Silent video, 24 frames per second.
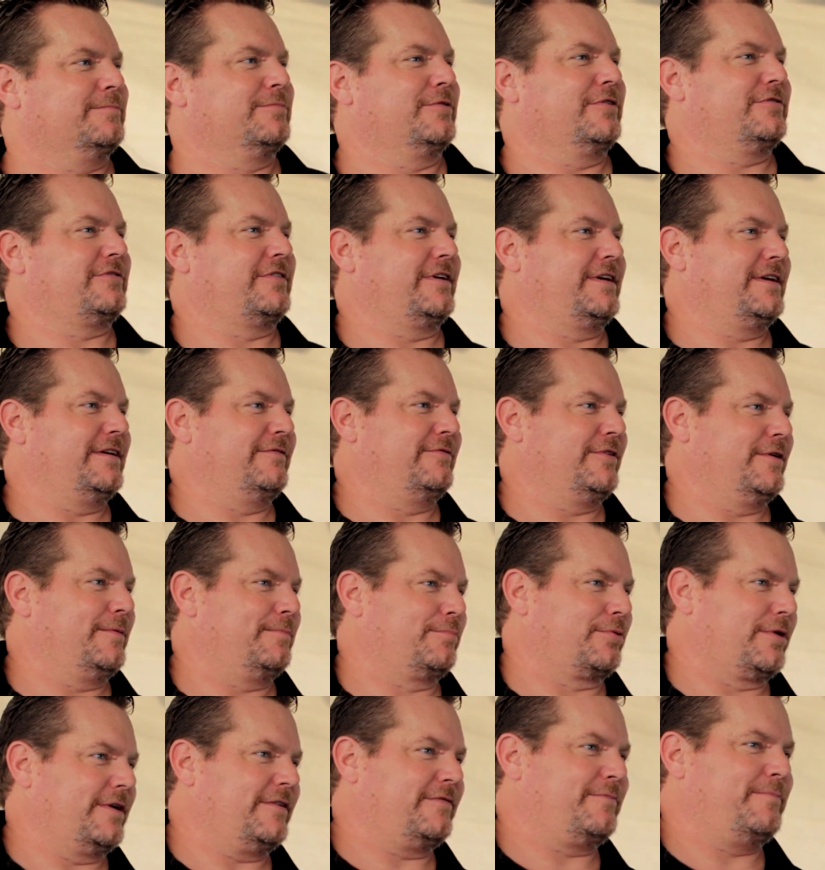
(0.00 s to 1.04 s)
Just to give you
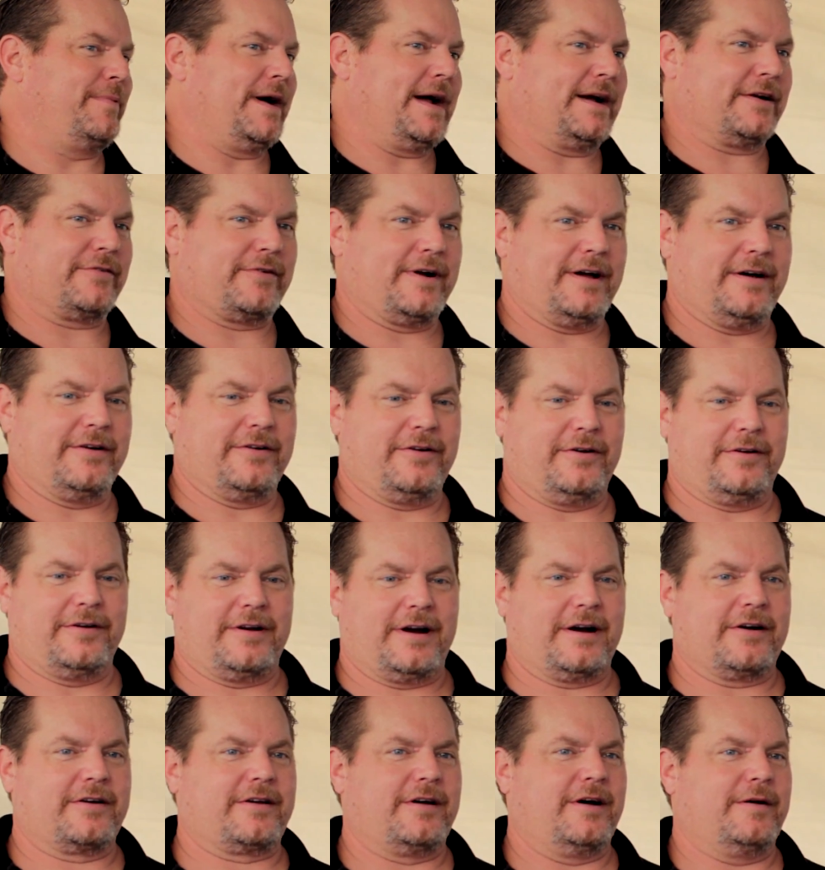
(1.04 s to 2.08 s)
a brief background on
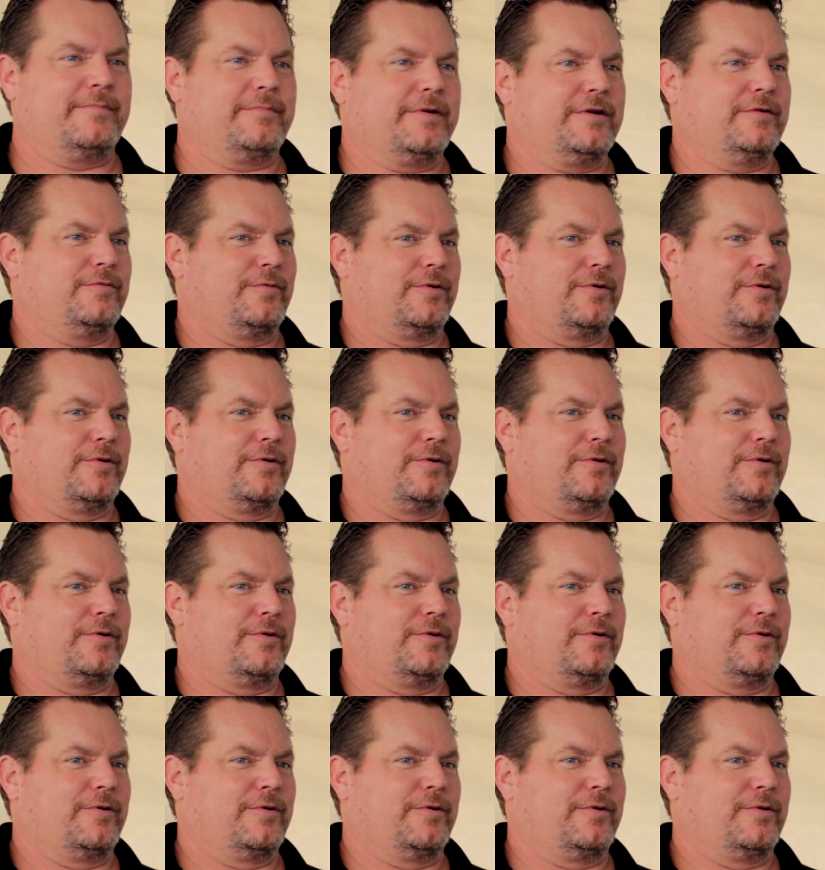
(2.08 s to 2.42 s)
our company,